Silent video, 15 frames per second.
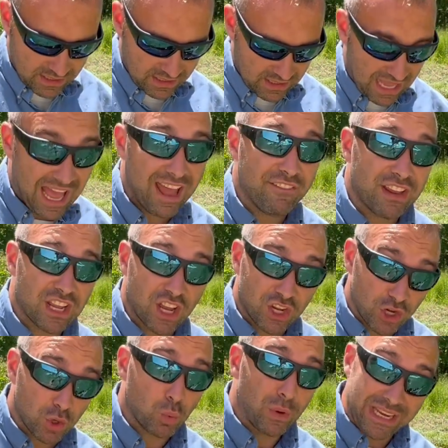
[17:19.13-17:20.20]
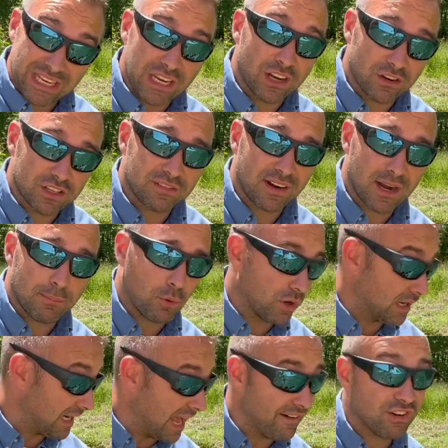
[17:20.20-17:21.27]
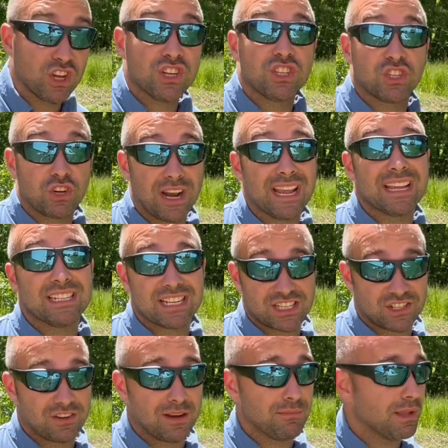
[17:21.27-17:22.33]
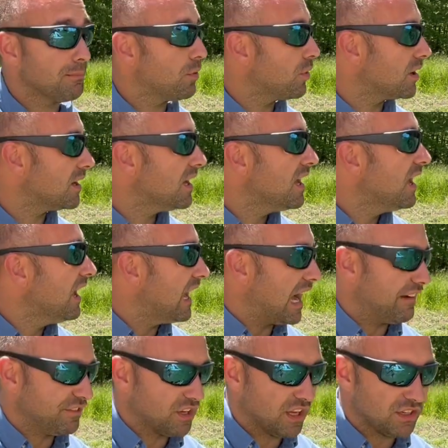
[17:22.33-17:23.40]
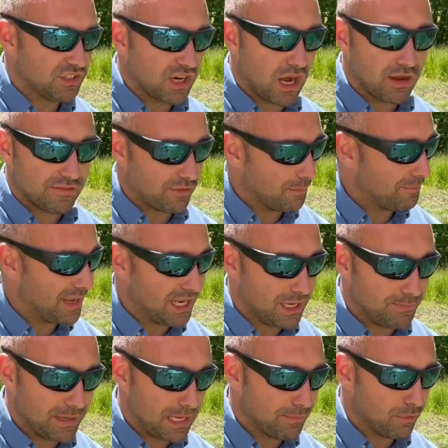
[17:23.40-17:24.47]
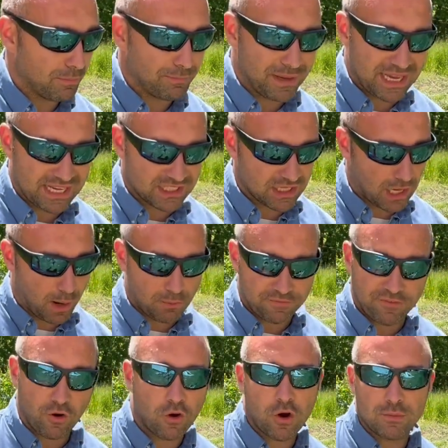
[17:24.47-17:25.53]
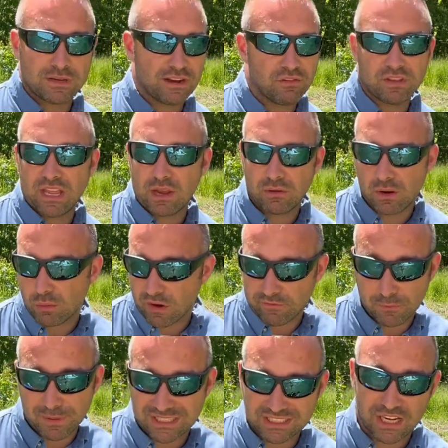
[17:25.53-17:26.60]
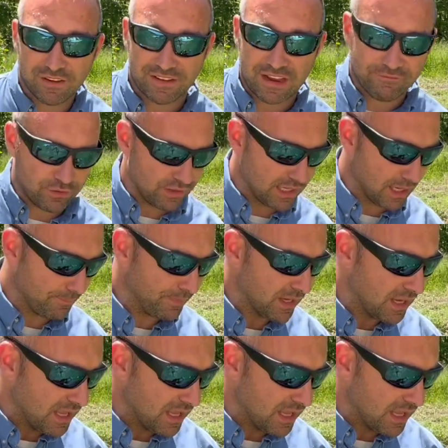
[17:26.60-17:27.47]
Having a good weed eater is very important, and having good string is extremely important. I've done jobs for many people, big jobs, farms, everything, when I work for myself and for them.